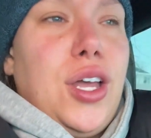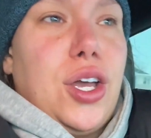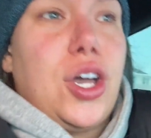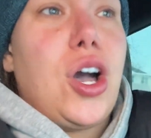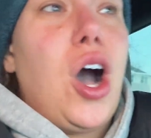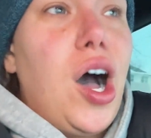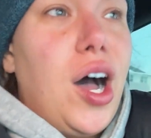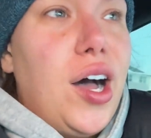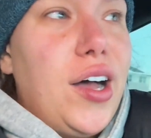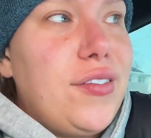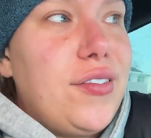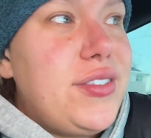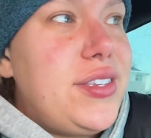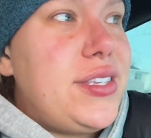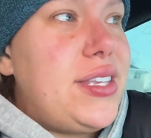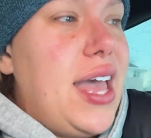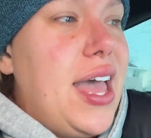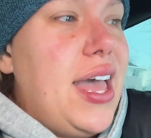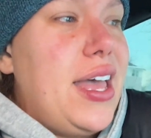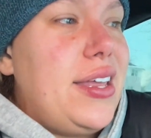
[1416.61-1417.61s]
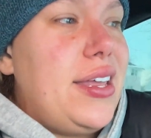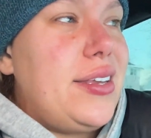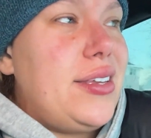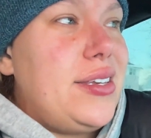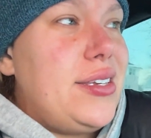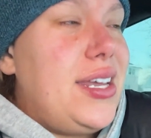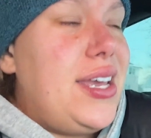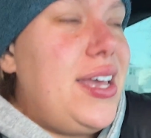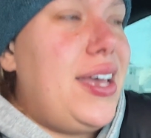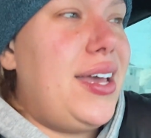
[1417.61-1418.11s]
coughs
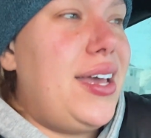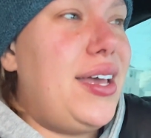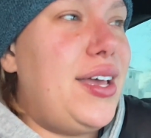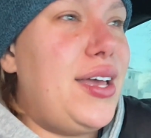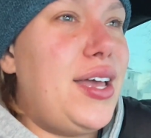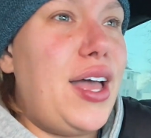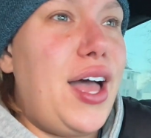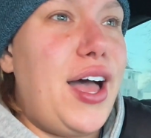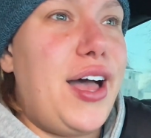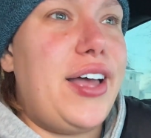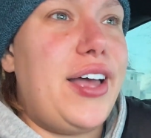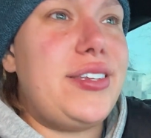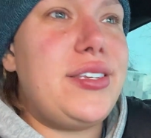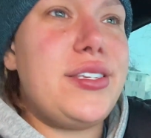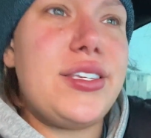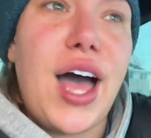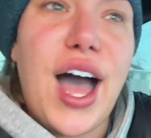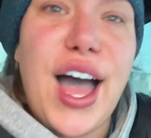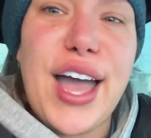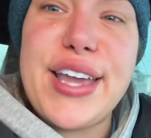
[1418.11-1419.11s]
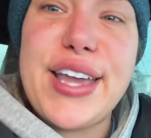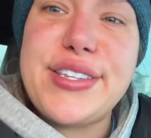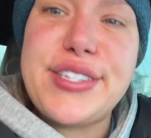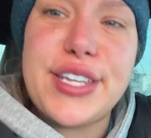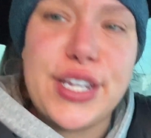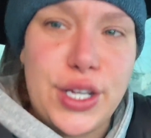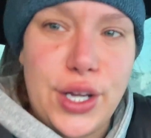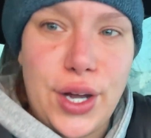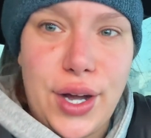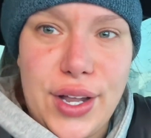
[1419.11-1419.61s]
and sighs
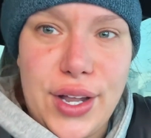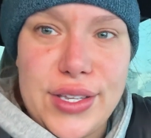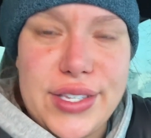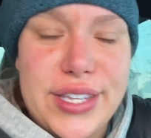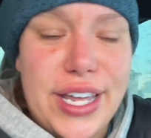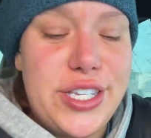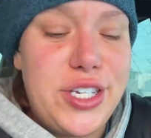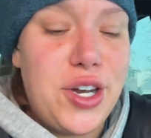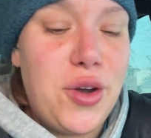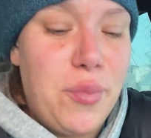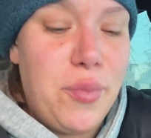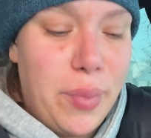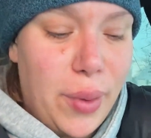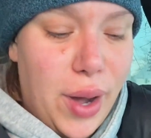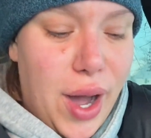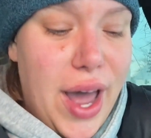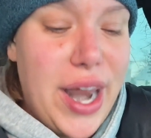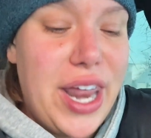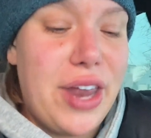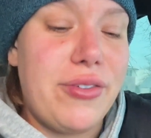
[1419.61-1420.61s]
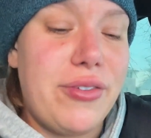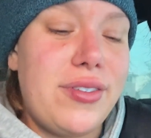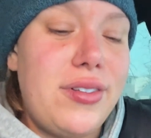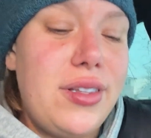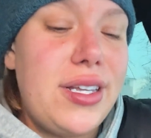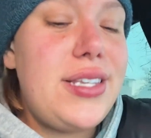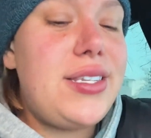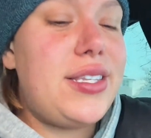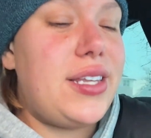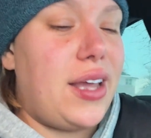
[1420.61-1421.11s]
and yawns, that's your body
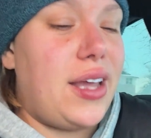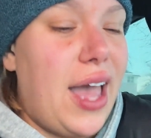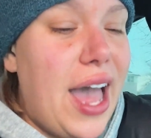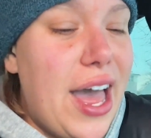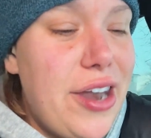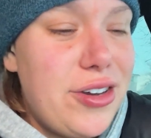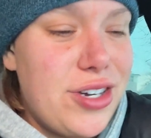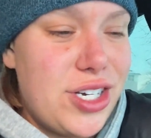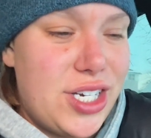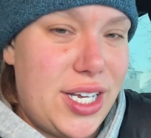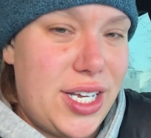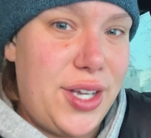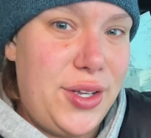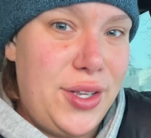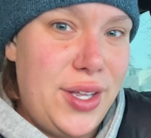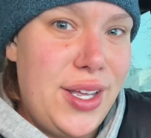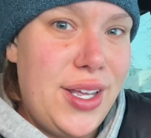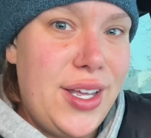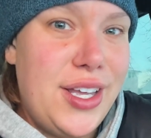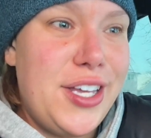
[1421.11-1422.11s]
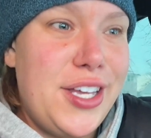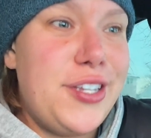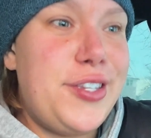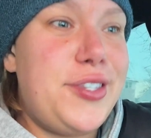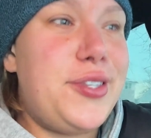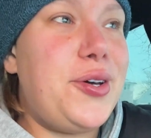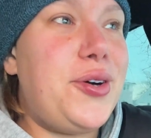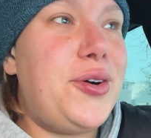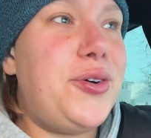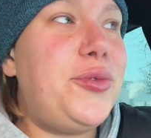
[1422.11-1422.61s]
releasing energy.
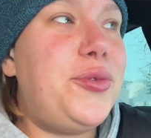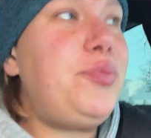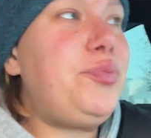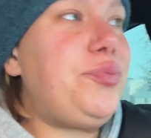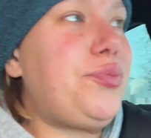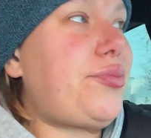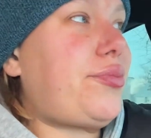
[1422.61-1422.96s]
So